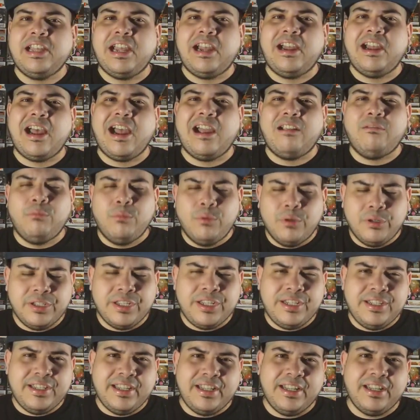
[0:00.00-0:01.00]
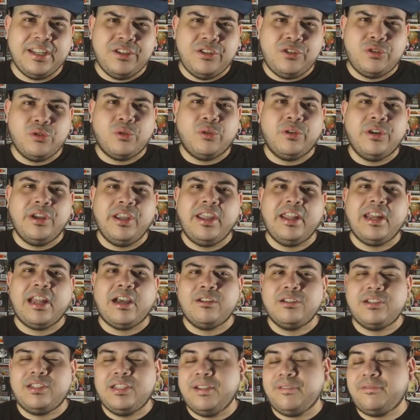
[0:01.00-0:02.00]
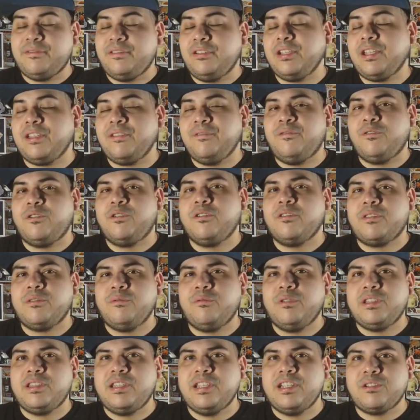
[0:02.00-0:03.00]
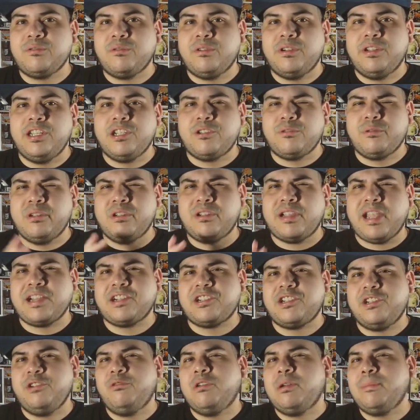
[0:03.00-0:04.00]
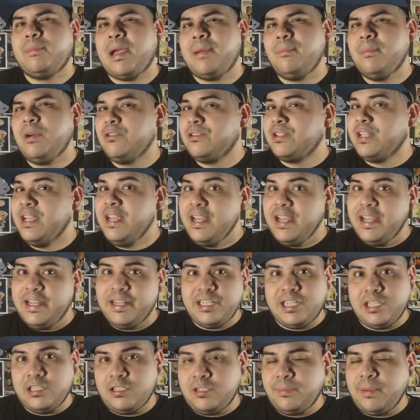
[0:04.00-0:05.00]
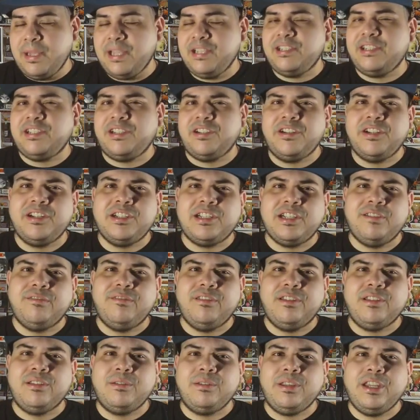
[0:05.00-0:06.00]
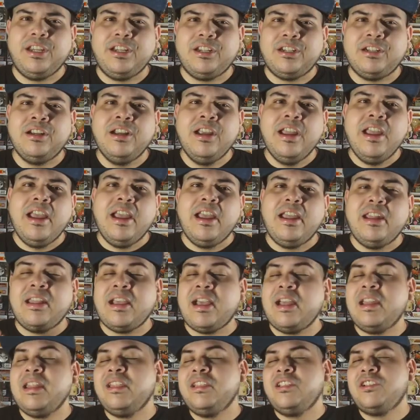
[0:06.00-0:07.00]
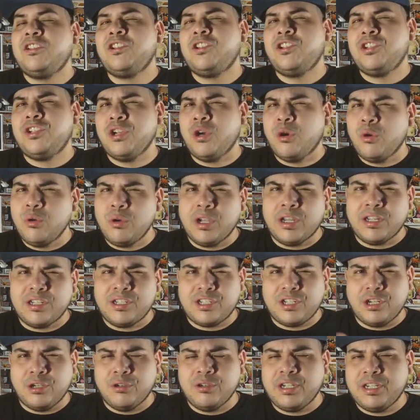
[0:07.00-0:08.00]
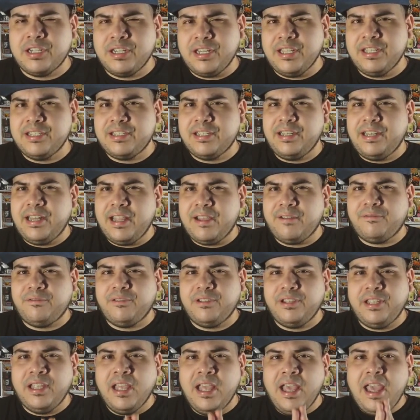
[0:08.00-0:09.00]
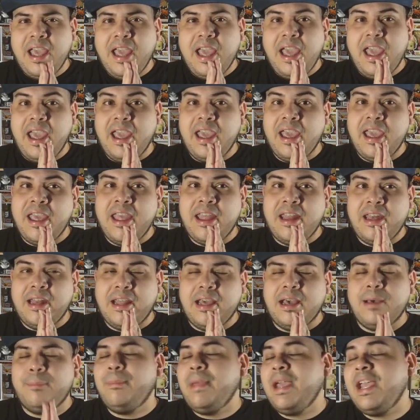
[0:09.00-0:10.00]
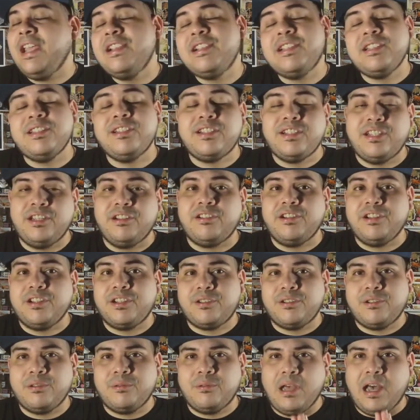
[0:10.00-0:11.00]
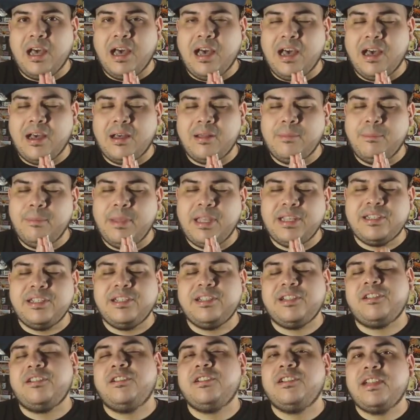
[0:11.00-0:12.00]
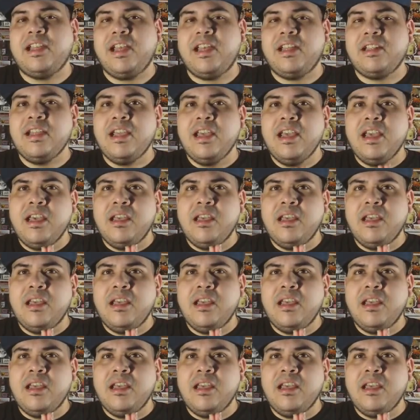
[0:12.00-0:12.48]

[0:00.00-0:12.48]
that I really did enjoy, and I was definitely looking forward with this one. This was actually one of my most anticipated series of the year, and that is Shogun. Shogun is a definitely an amazing series that